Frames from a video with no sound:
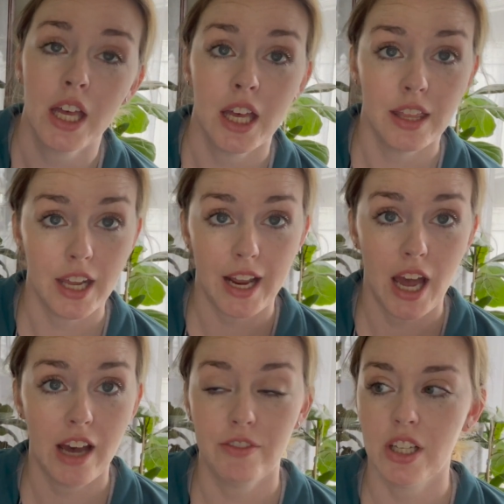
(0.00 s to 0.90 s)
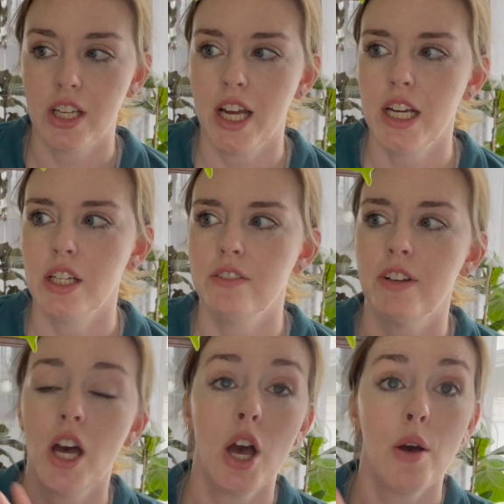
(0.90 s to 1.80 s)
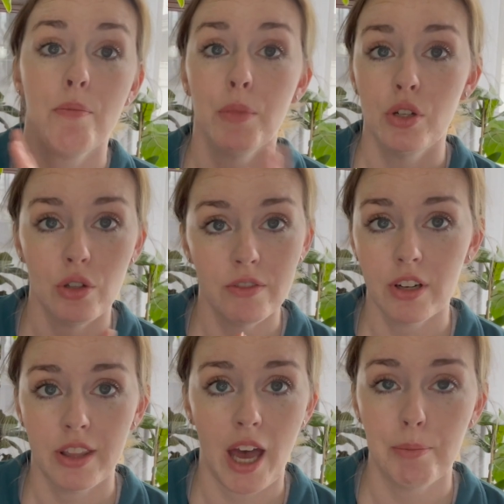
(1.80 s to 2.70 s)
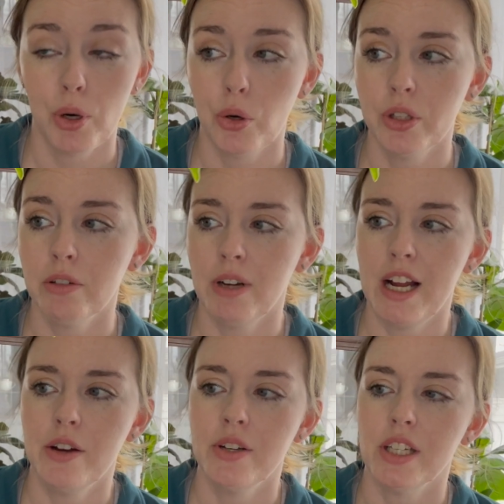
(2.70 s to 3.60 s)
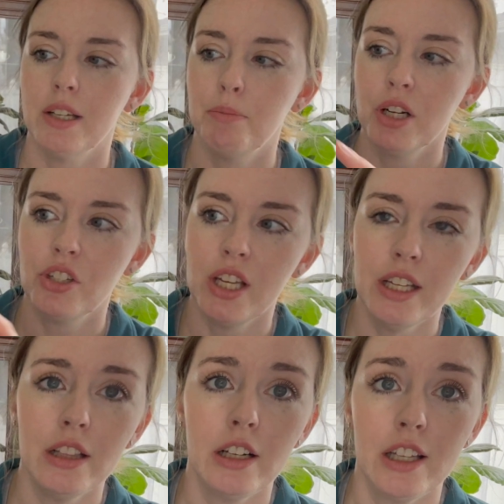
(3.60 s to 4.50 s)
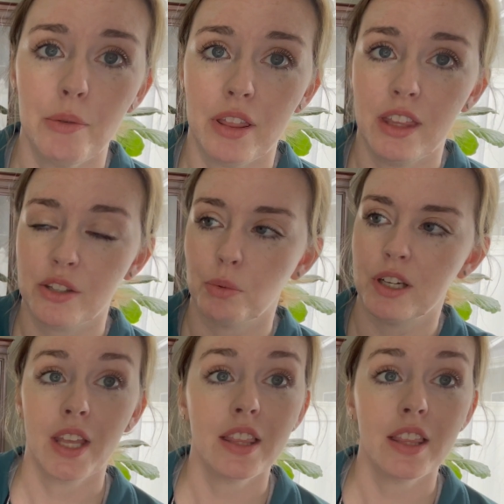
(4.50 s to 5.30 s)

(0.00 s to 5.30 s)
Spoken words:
that I have to kind of maneuver that pole around, particularly with this one.